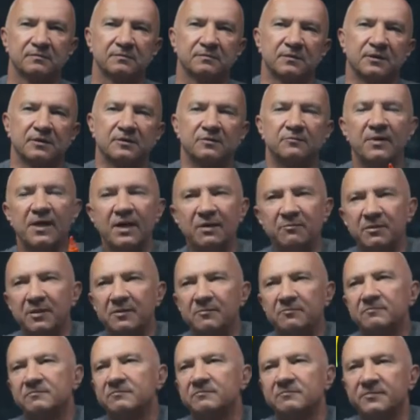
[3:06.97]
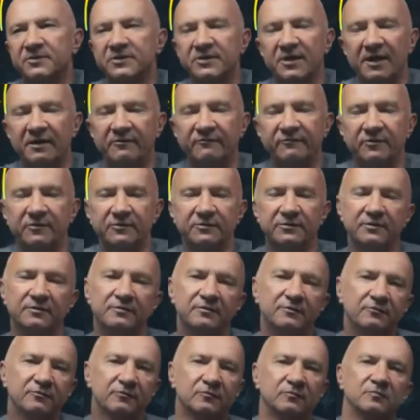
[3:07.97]
It may be
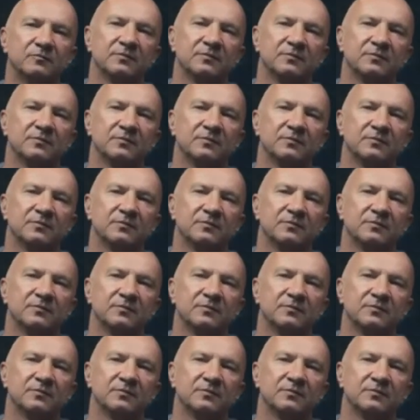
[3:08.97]
psi42,